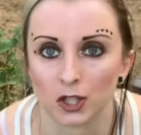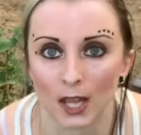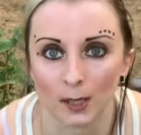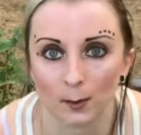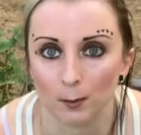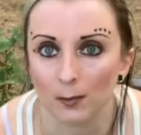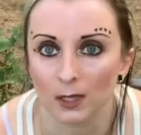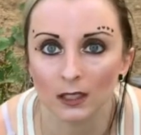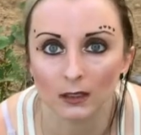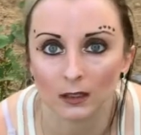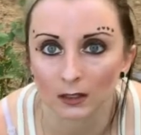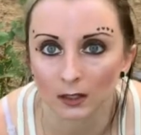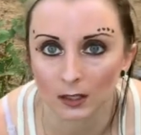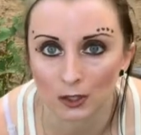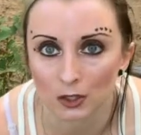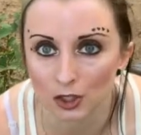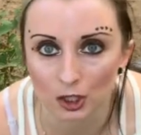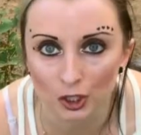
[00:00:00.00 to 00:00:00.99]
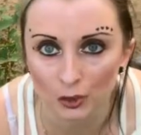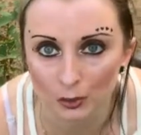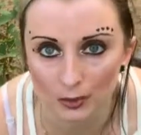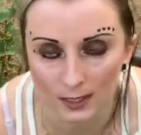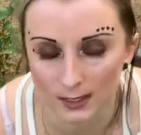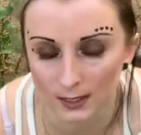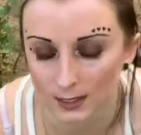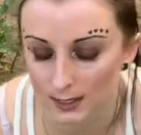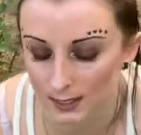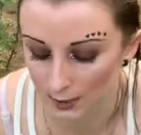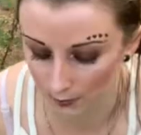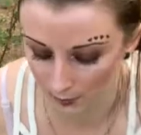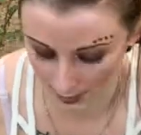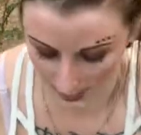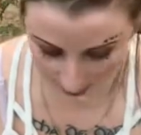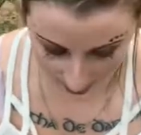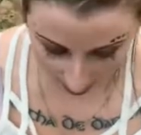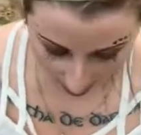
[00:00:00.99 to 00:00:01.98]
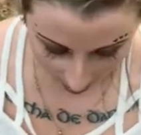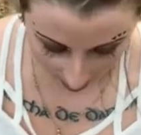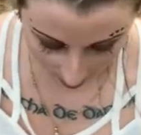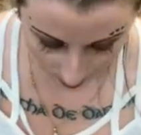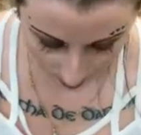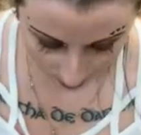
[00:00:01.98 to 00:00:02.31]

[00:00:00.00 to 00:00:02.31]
like milk and juice and stuff like that.